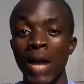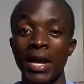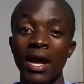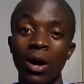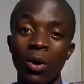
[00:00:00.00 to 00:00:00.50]

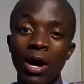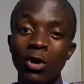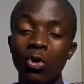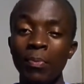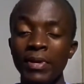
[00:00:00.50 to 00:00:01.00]
Now, a
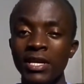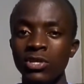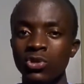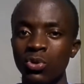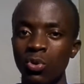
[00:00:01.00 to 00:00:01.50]

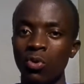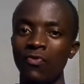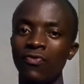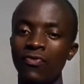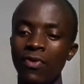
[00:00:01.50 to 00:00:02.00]
combination
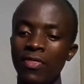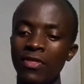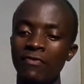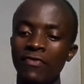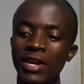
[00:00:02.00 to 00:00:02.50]
of
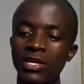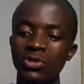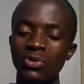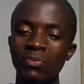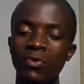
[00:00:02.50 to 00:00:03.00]
the
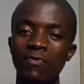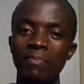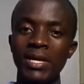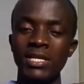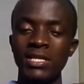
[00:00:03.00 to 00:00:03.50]
flexion
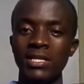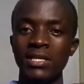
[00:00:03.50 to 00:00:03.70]
movement,